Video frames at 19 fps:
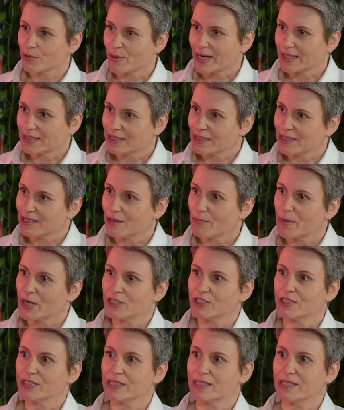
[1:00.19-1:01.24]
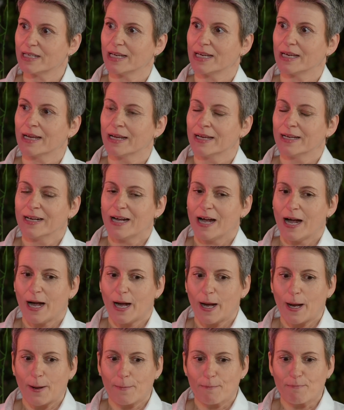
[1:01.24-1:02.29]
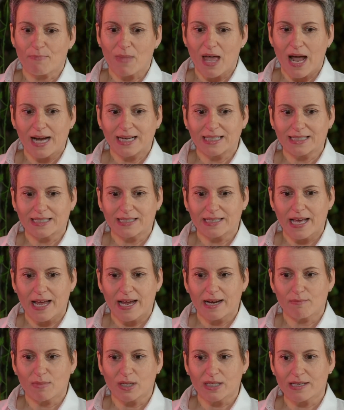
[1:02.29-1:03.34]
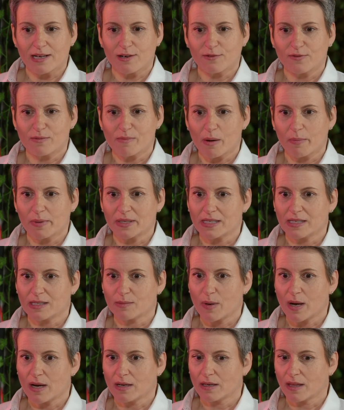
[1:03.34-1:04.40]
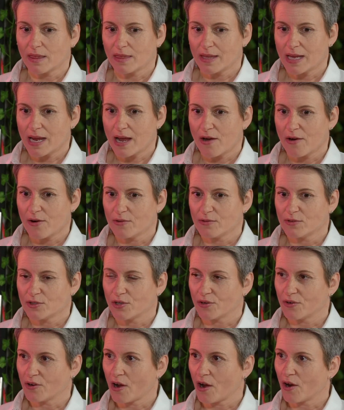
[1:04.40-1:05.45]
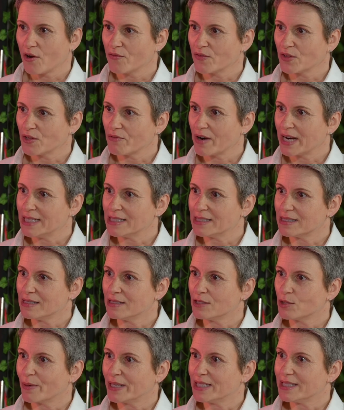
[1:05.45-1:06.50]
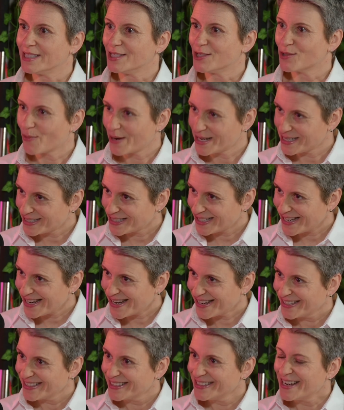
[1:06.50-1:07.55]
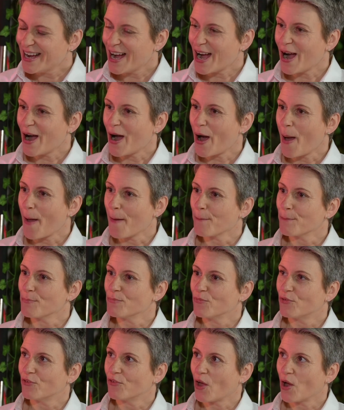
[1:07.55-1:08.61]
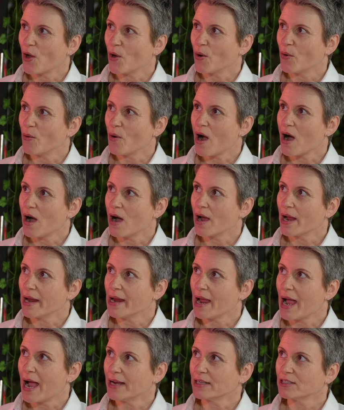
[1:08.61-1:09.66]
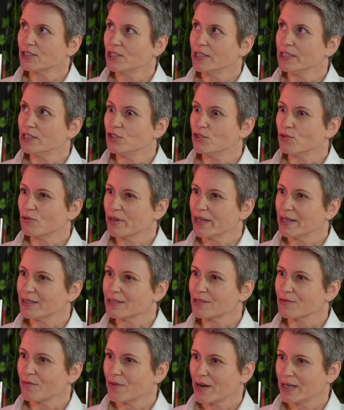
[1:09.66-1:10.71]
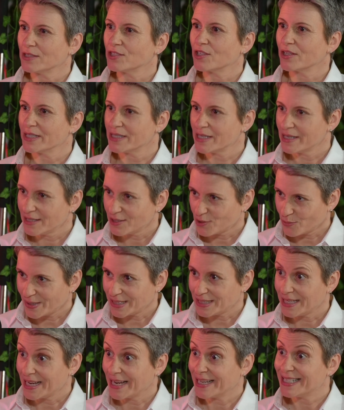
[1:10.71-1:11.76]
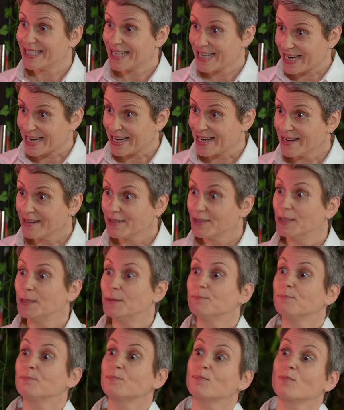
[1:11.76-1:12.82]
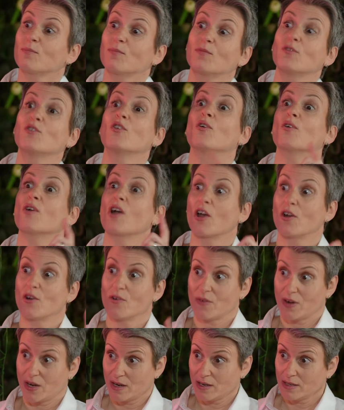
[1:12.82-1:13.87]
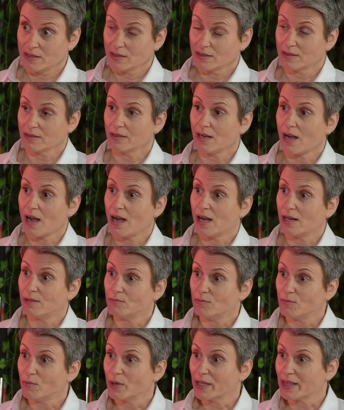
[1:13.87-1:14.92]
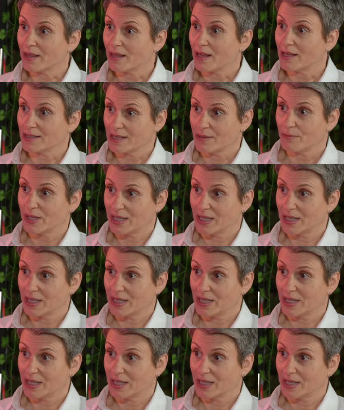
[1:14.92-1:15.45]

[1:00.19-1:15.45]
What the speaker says: to act in an emergency. And then myself and my business partner, Theo, took over the reins in 2020. So I actually joined as a franchisee in 2018, took over with, as